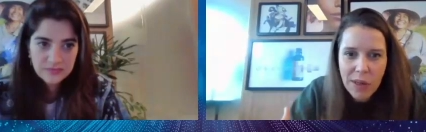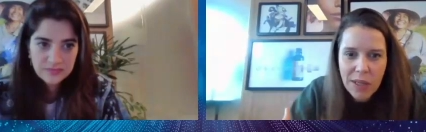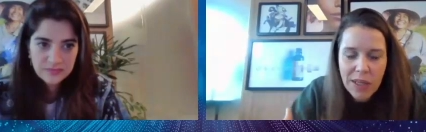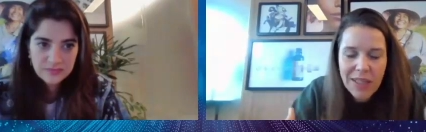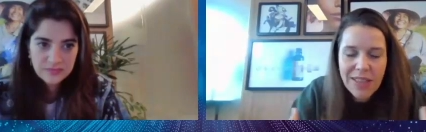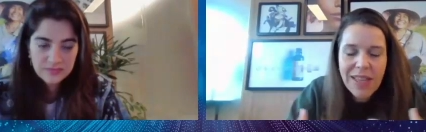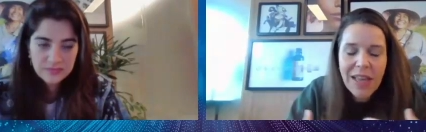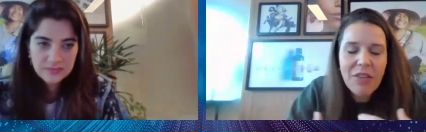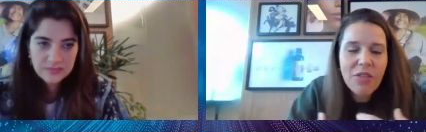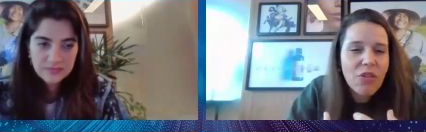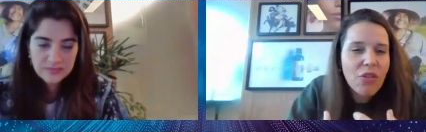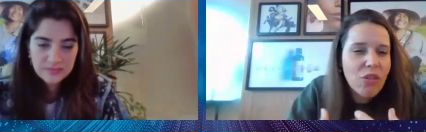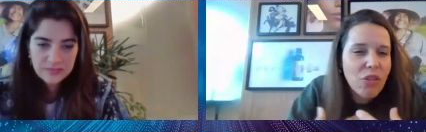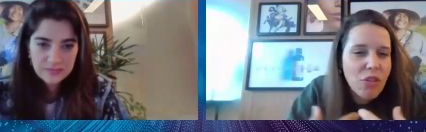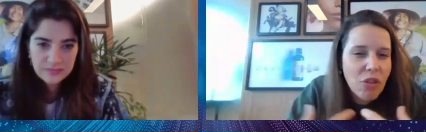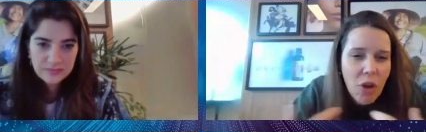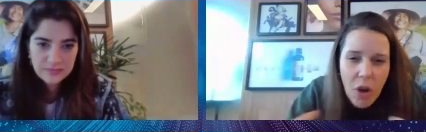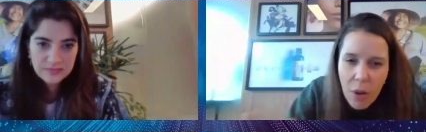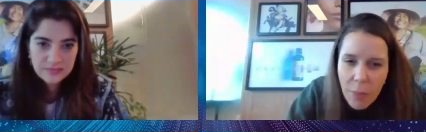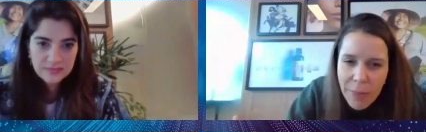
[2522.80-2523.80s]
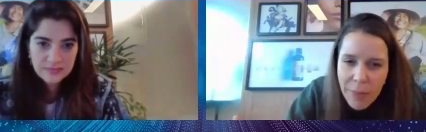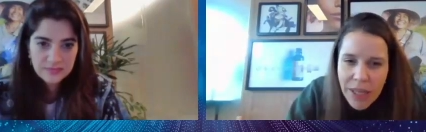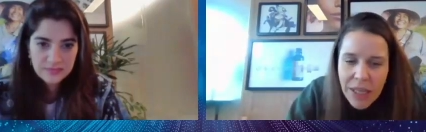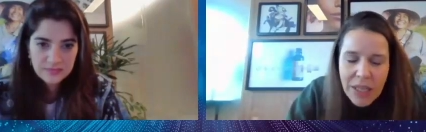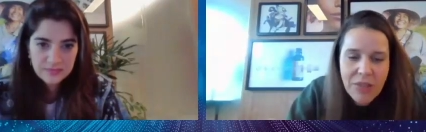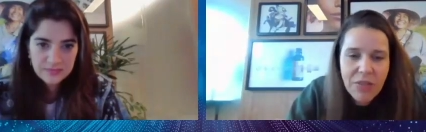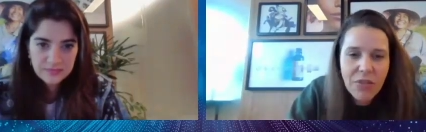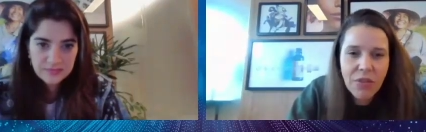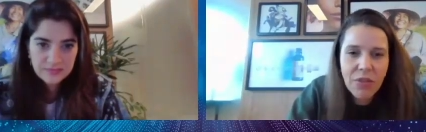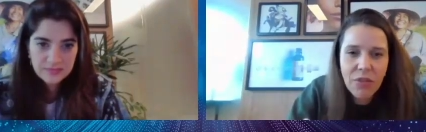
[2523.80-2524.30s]
Speaker 1: work? There's so
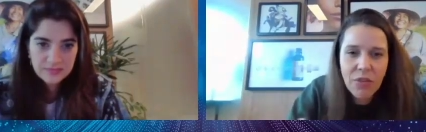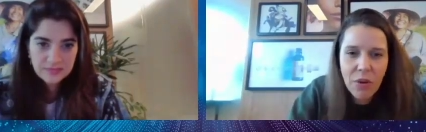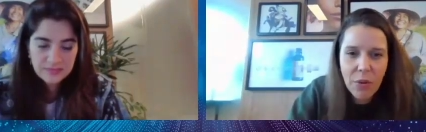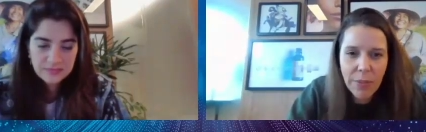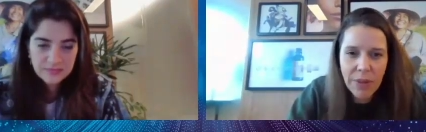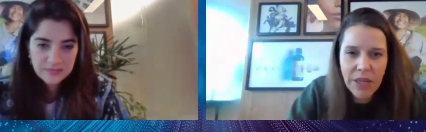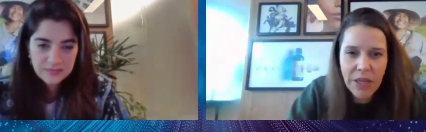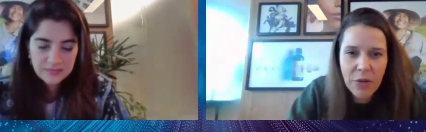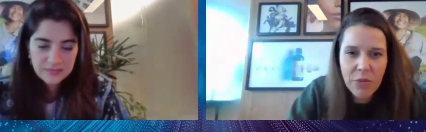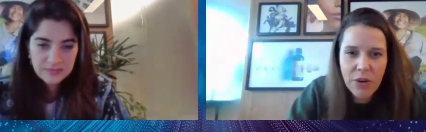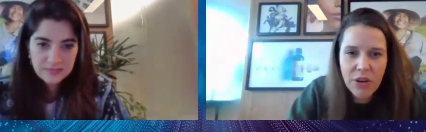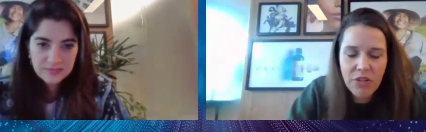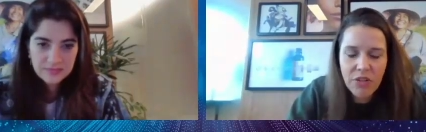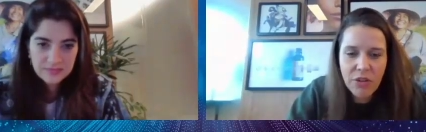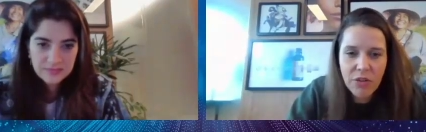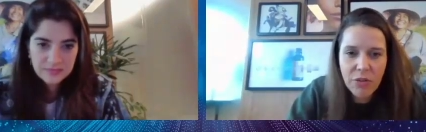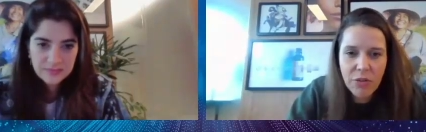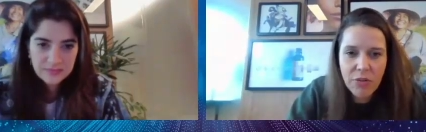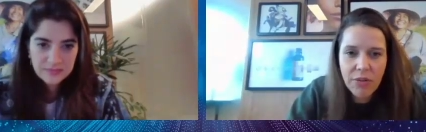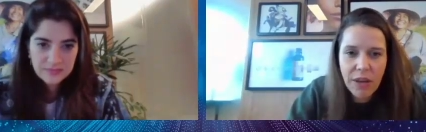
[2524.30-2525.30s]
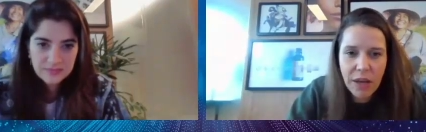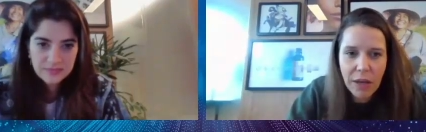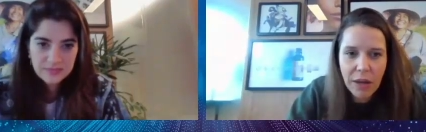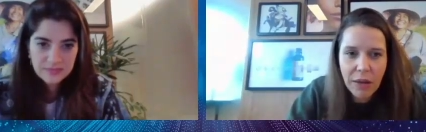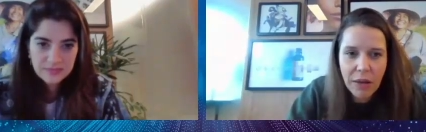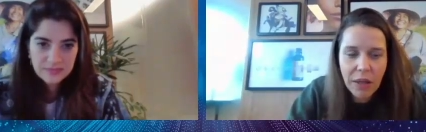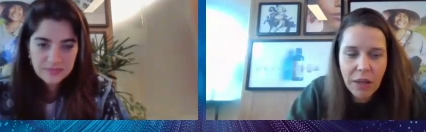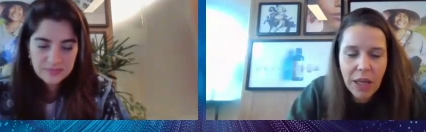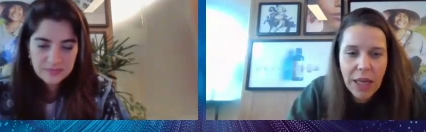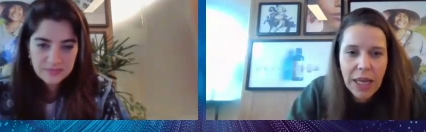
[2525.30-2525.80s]
many questions to
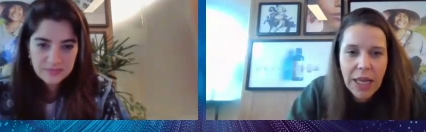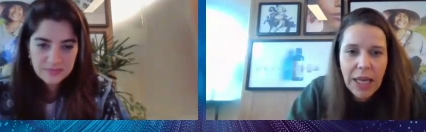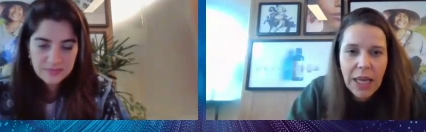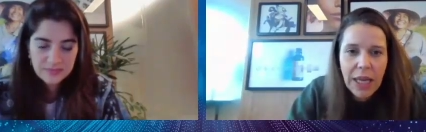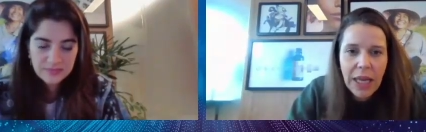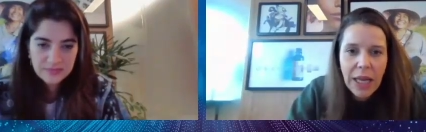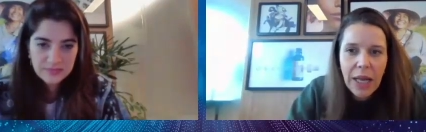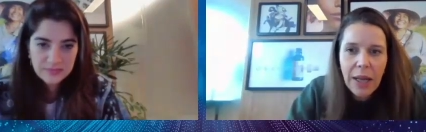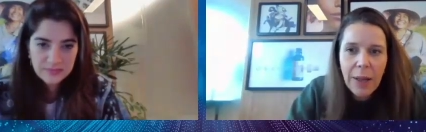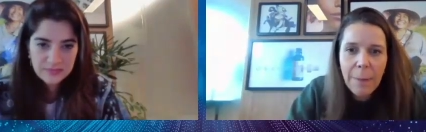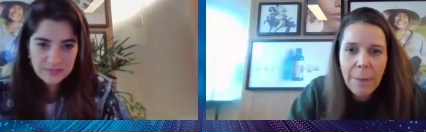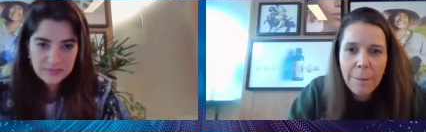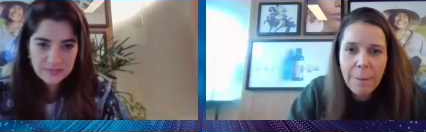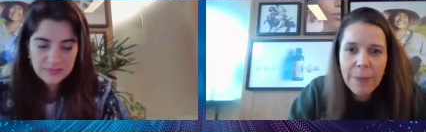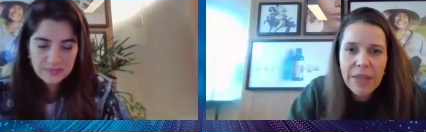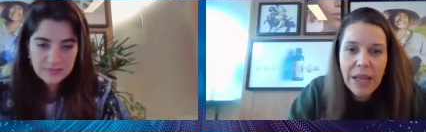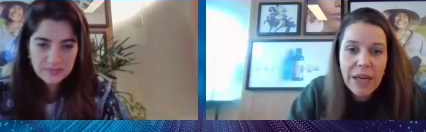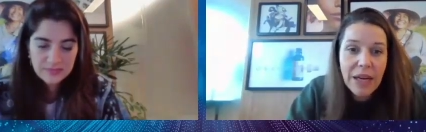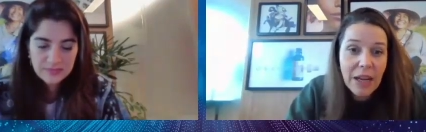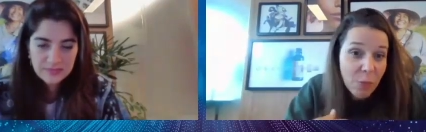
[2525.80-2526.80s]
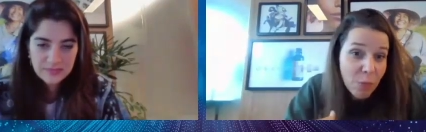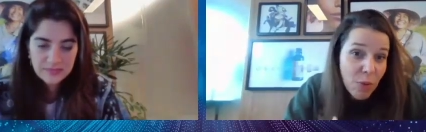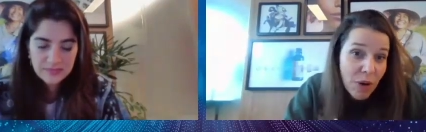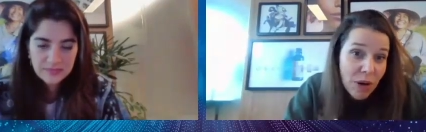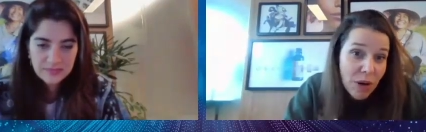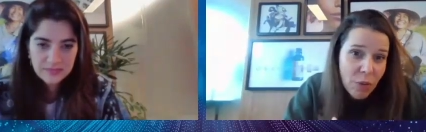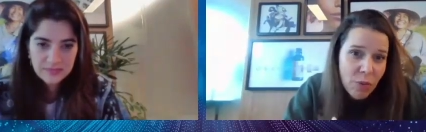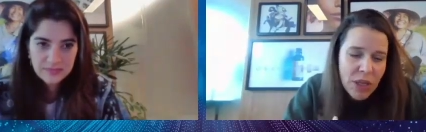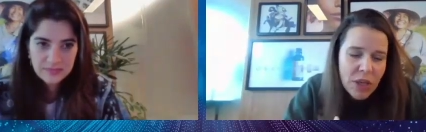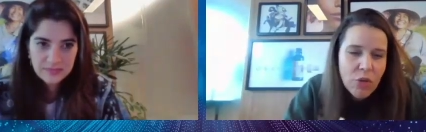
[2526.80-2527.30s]
tackle that as
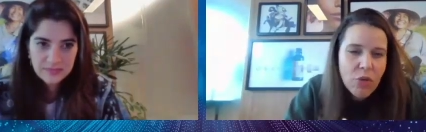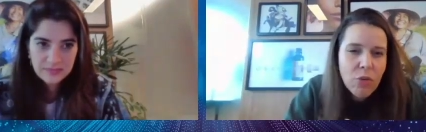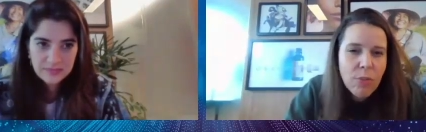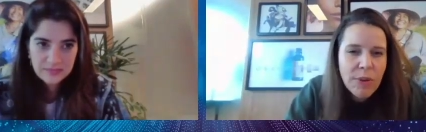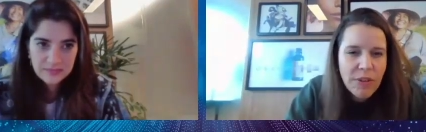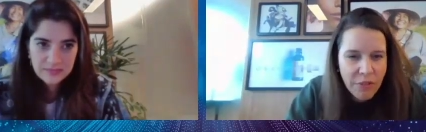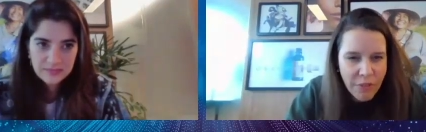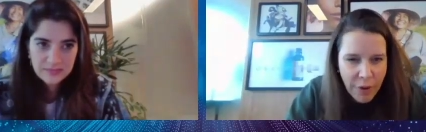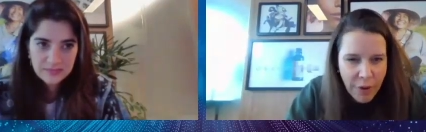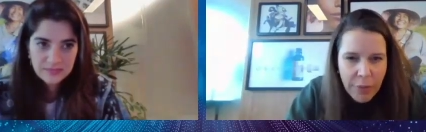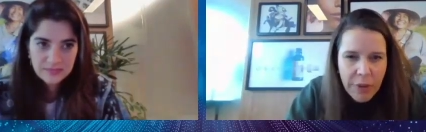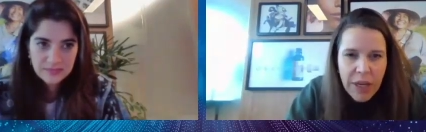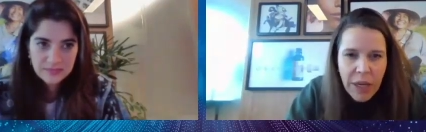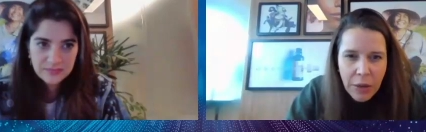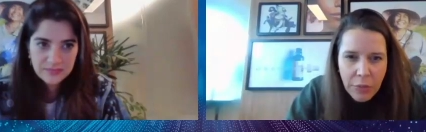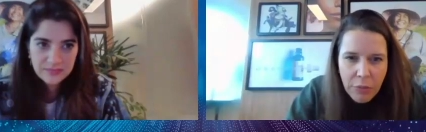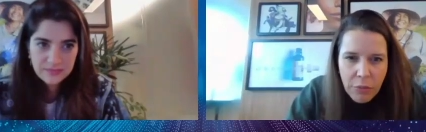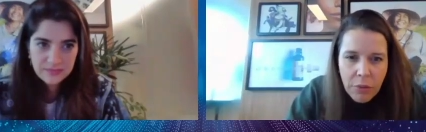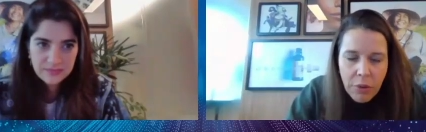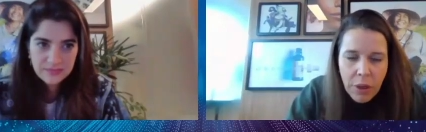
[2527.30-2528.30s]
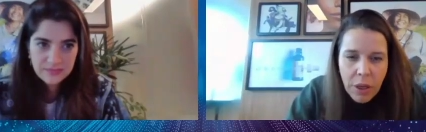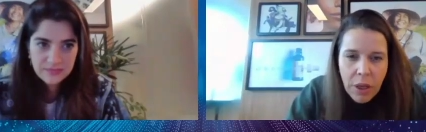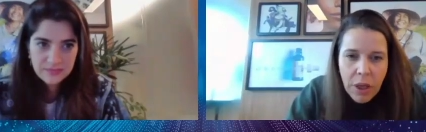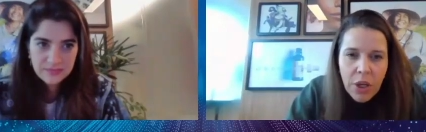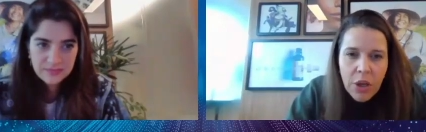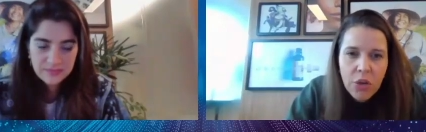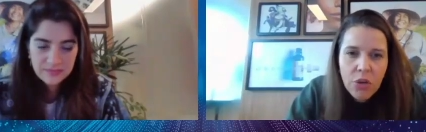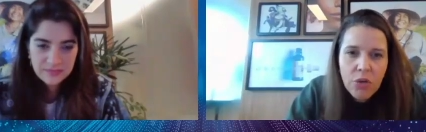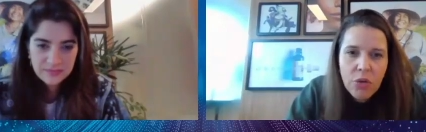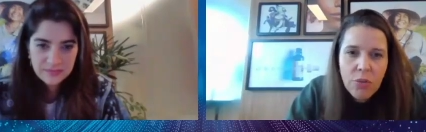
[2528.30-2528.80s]
brand, we need to be very careful
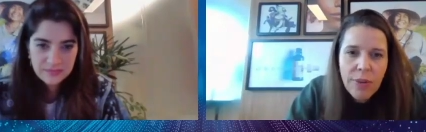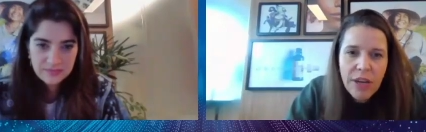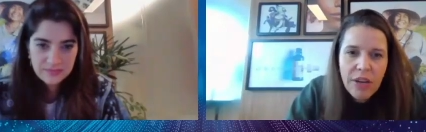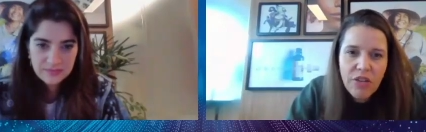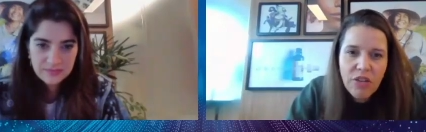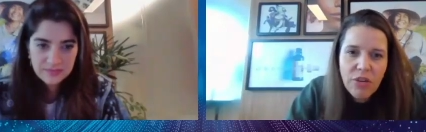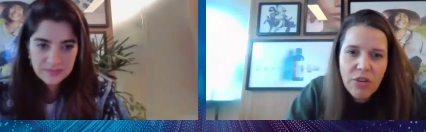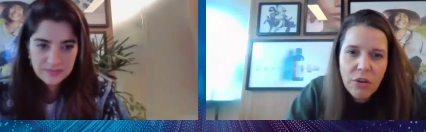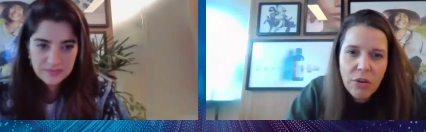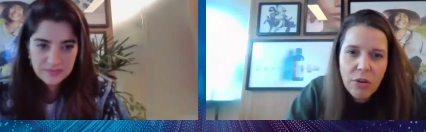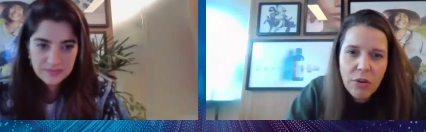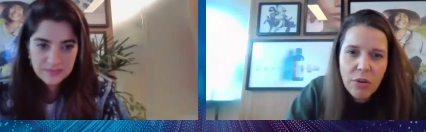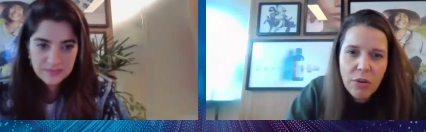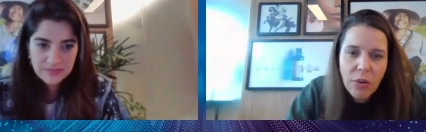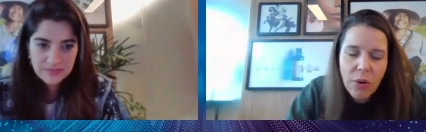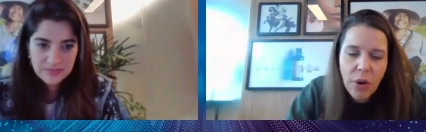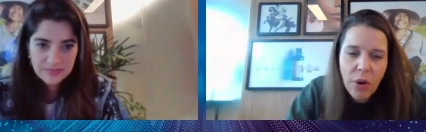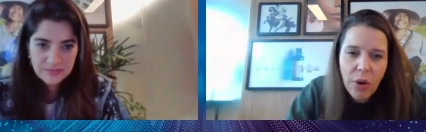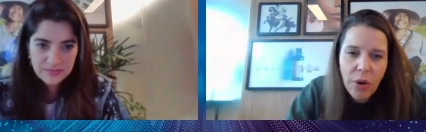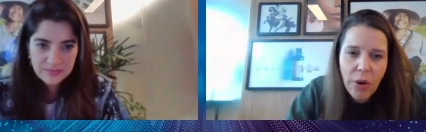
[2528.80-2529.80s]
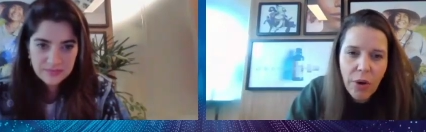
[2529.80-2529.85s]
to make sure,